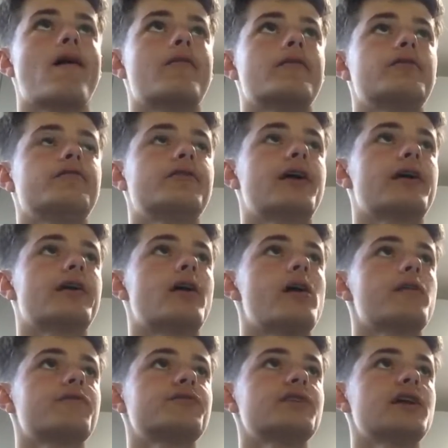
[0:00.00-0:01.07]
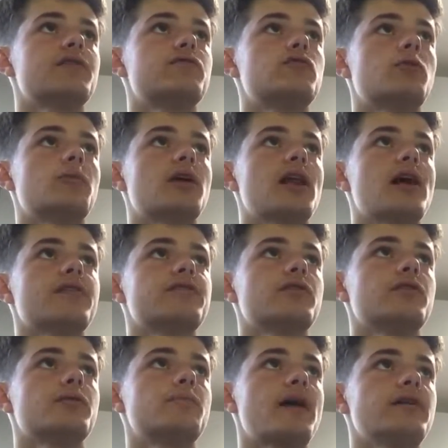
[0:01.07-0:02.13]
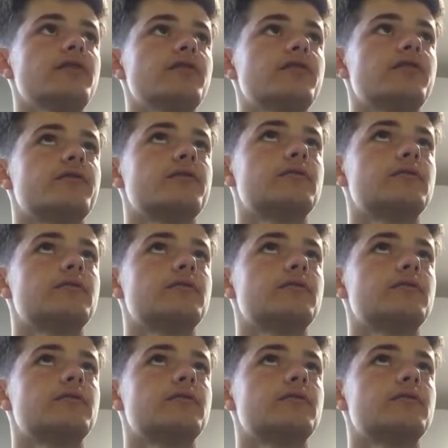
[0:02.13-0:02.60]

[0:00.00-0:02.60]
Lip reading: Don't forget Cardiff still have Robert Glatzel on the bench,